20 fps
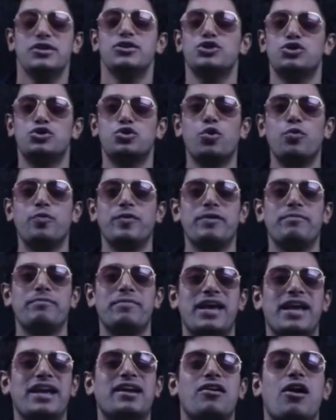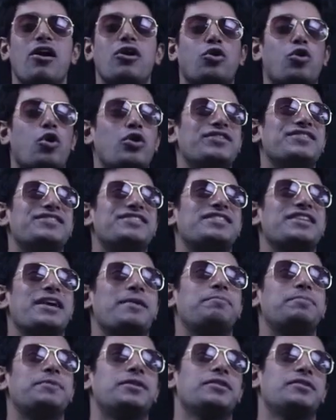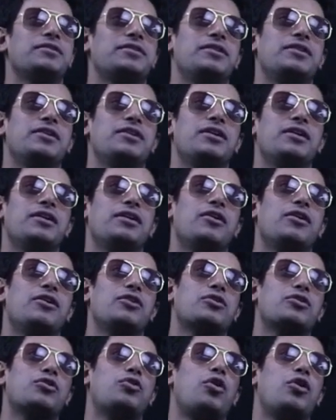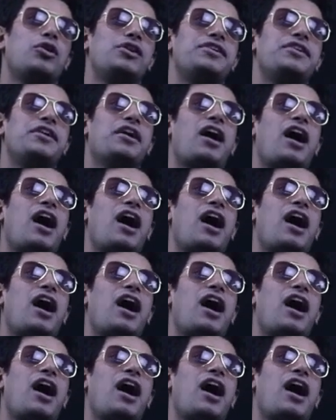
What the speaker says: So we make a concept called a